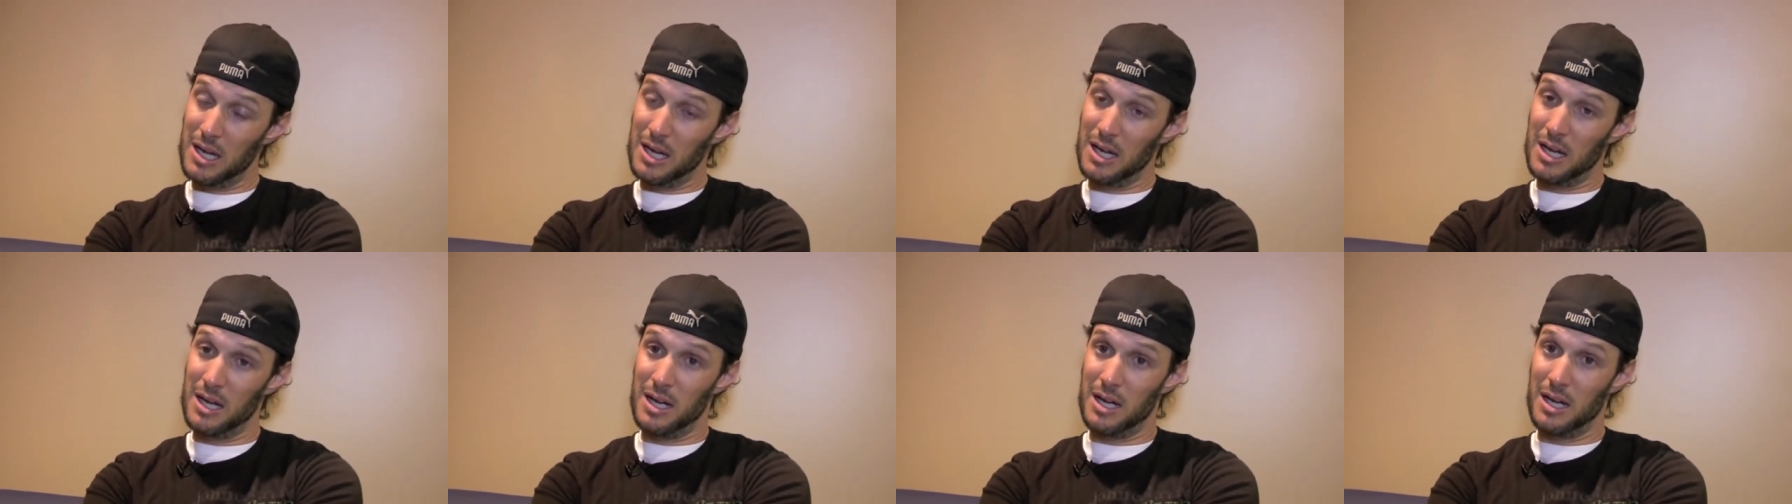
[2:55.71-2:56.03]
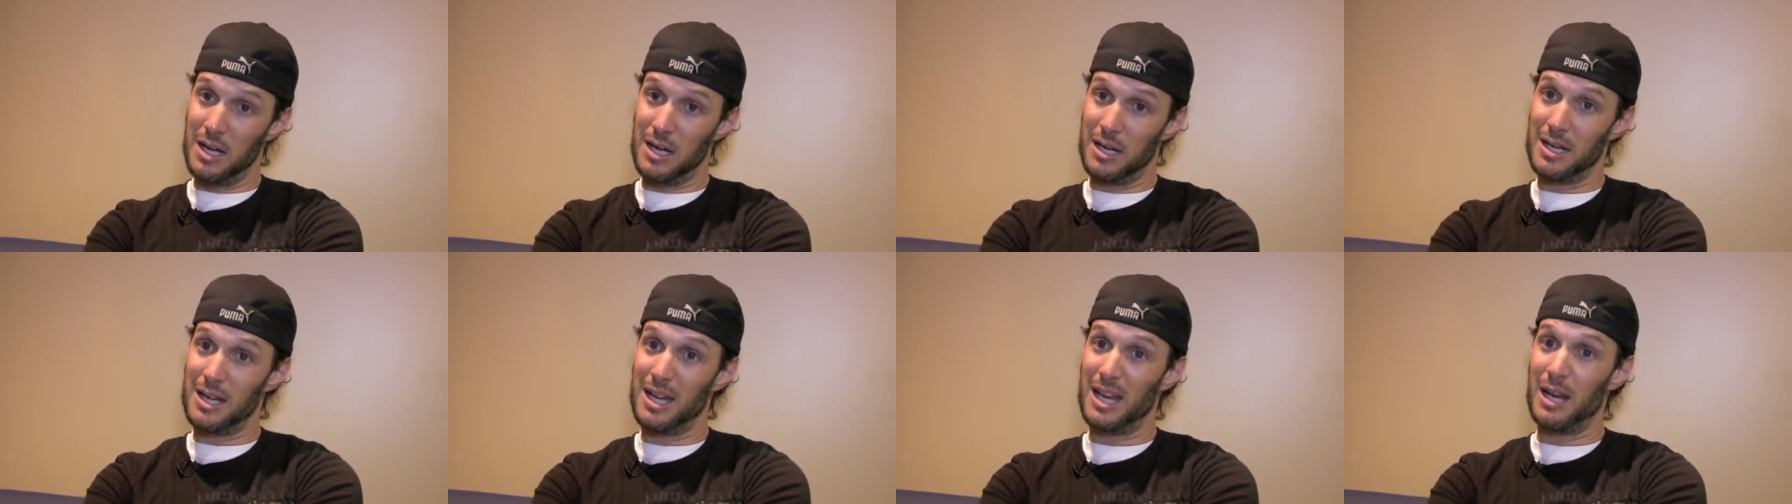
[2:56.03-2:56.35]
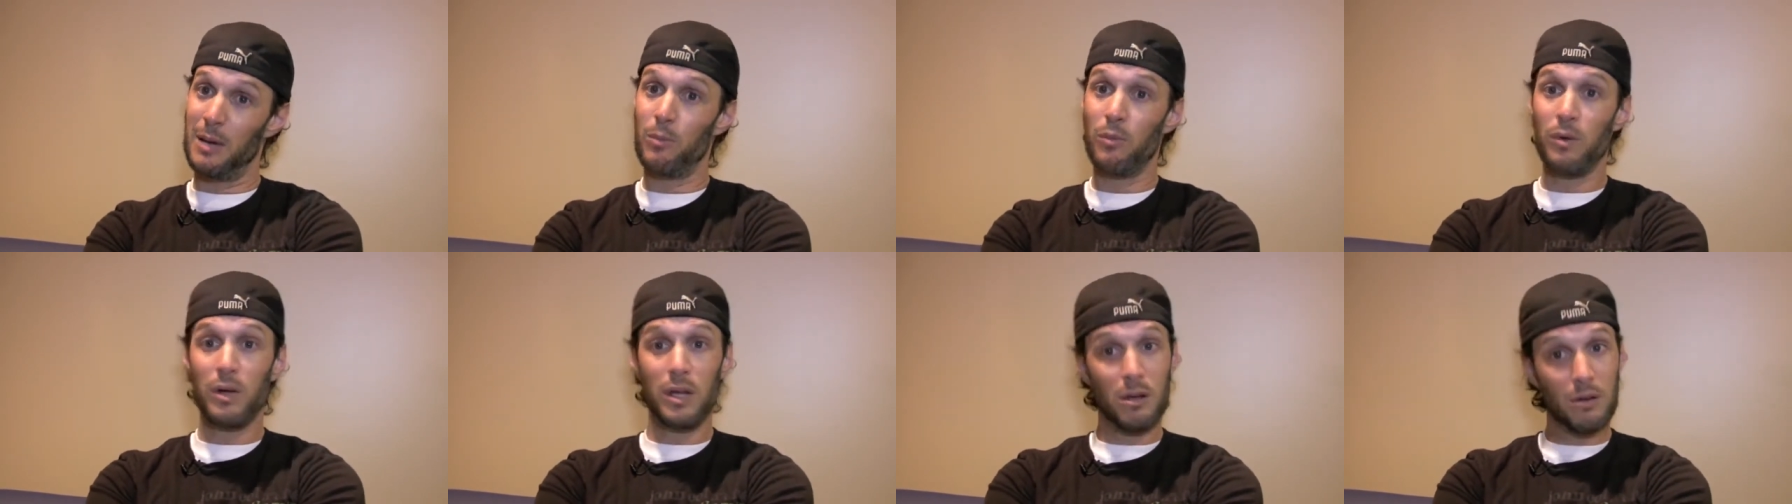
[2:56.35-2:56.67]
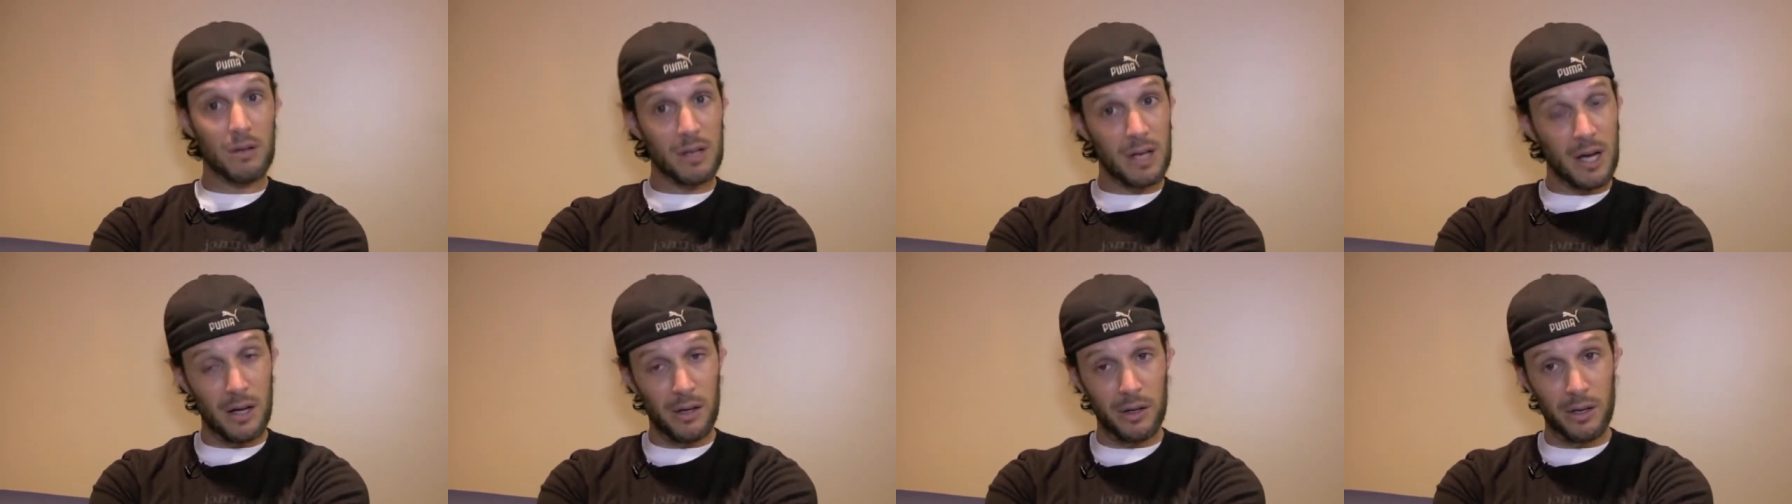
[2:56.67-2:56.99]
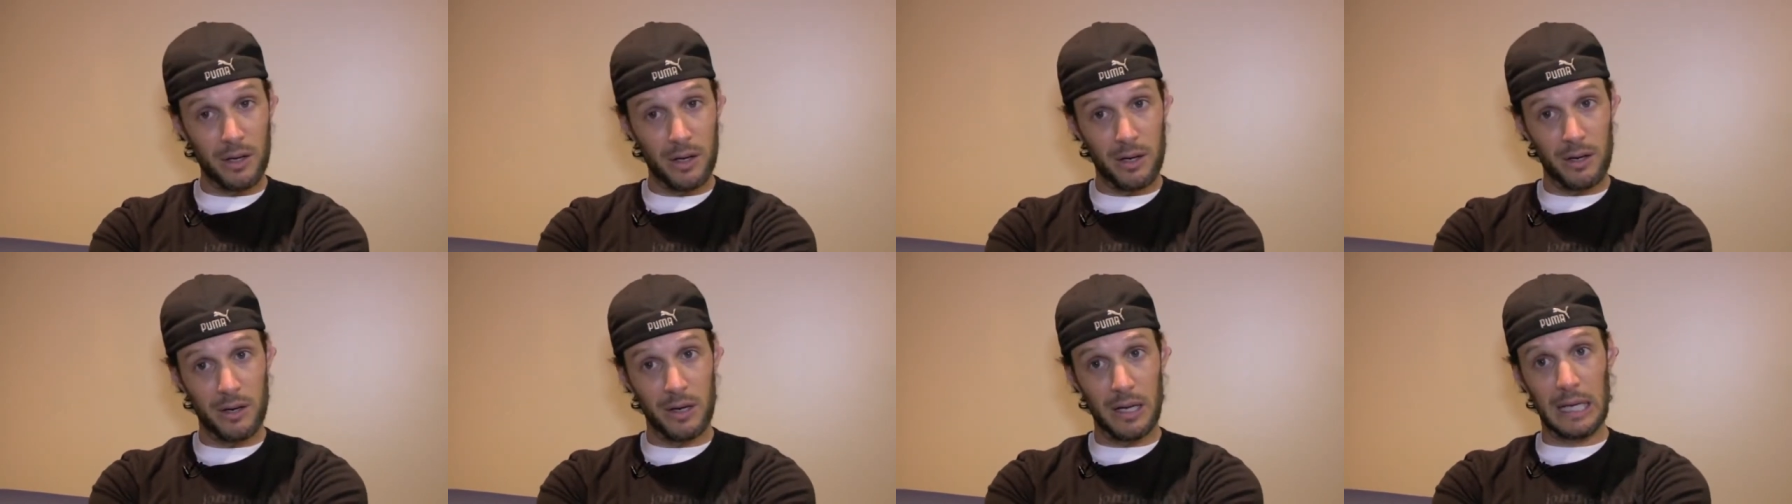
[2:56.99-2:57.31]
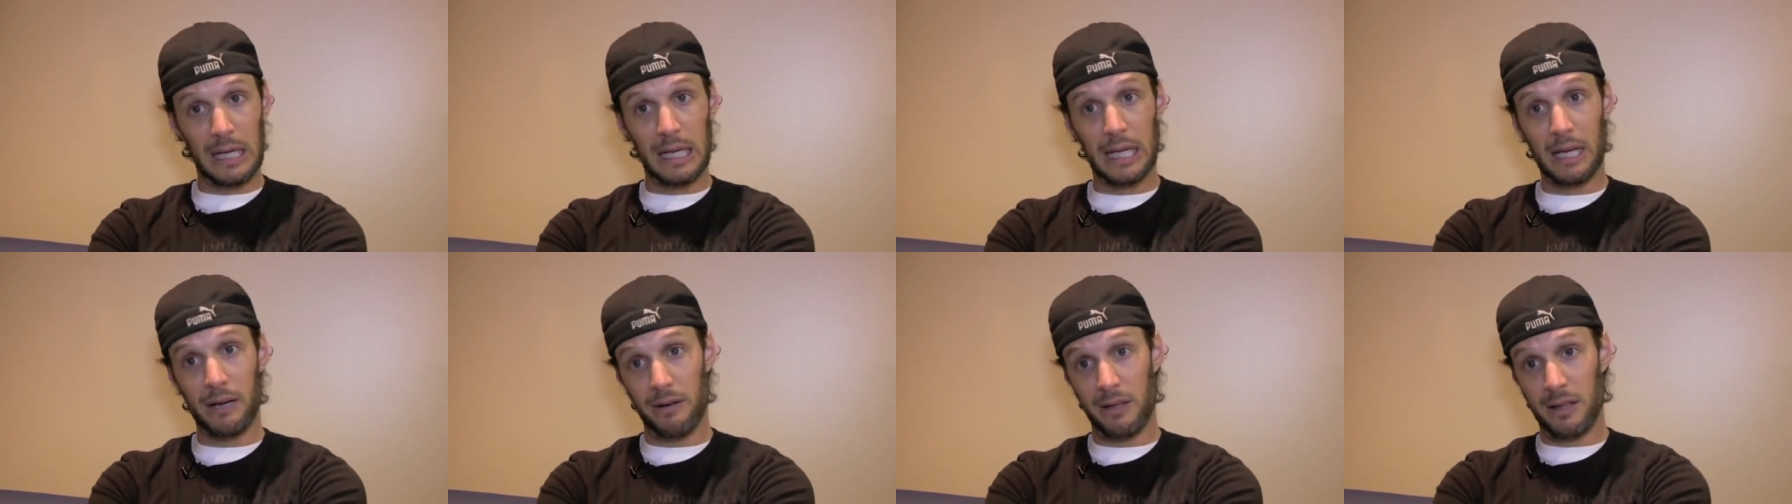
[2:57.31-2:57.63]
uh, a guy named Reno Collier,
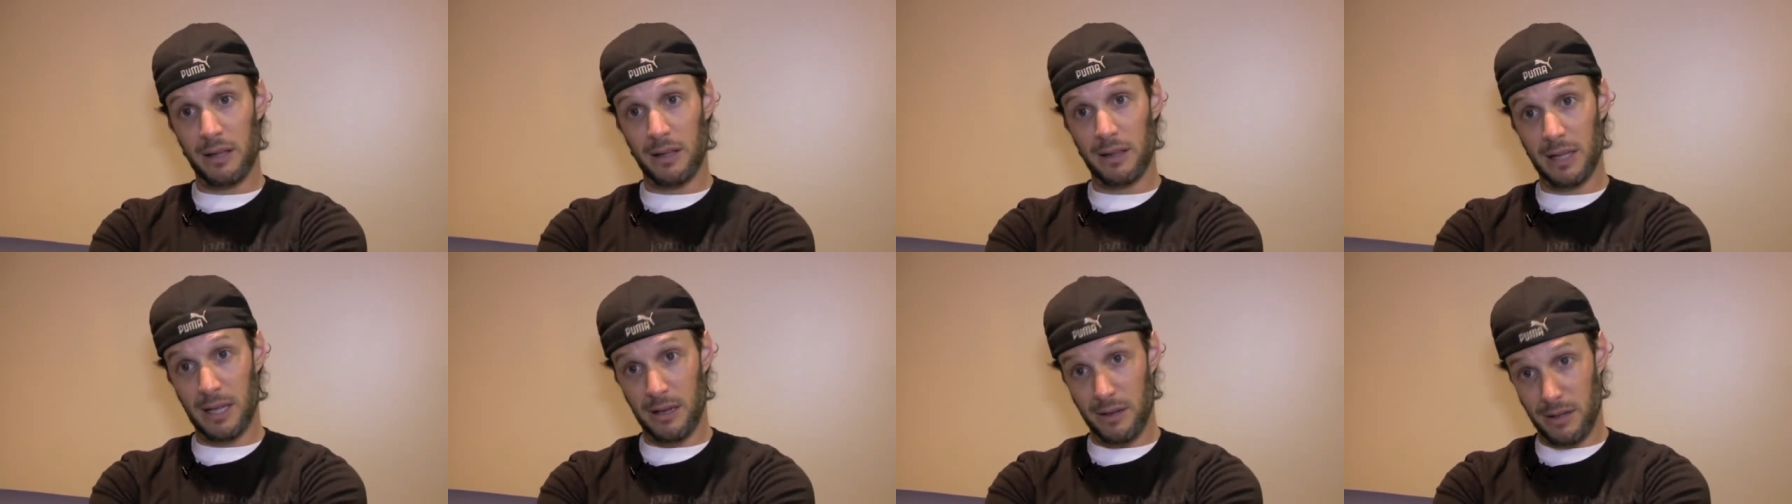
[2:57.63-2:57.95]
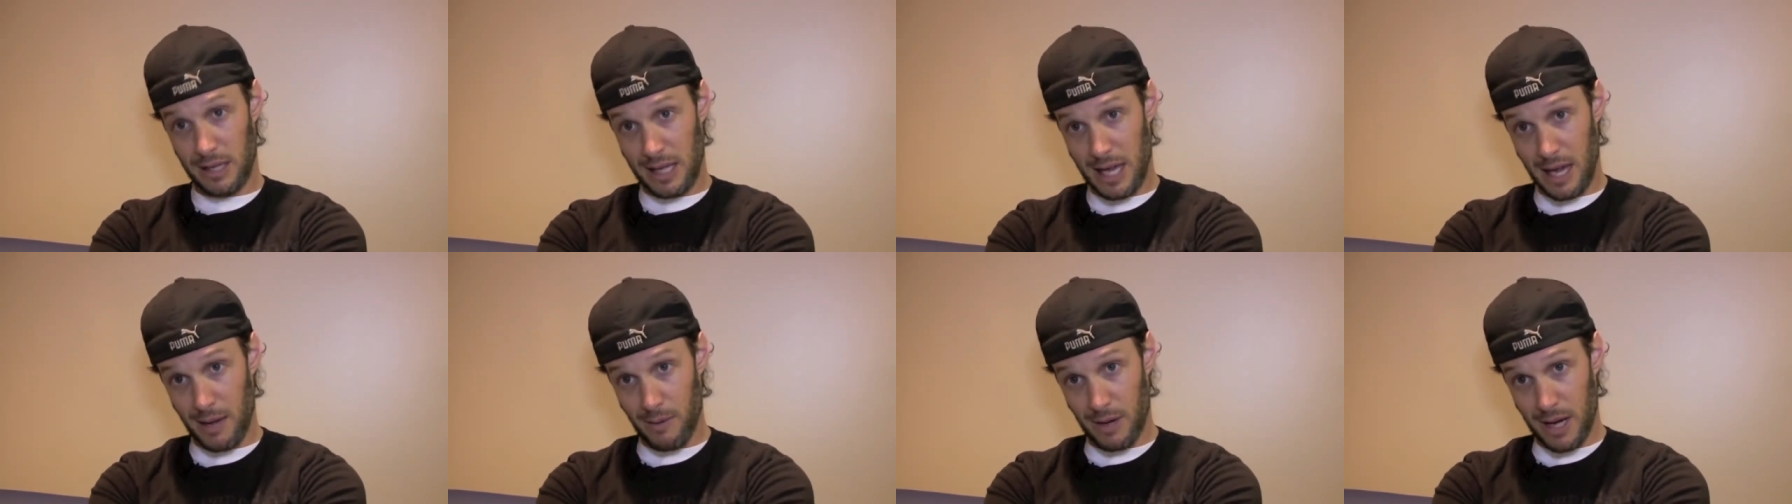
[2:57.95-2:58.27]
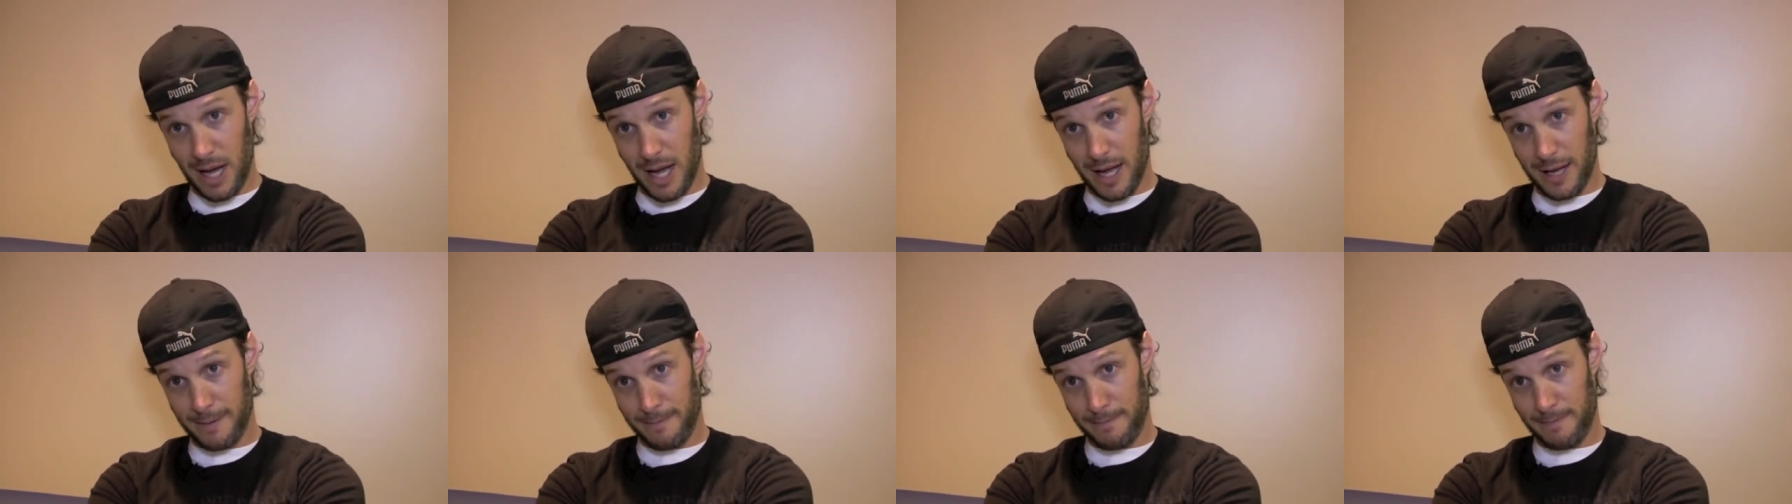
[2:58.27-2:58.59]
and Larry, Larry the Cable Guy.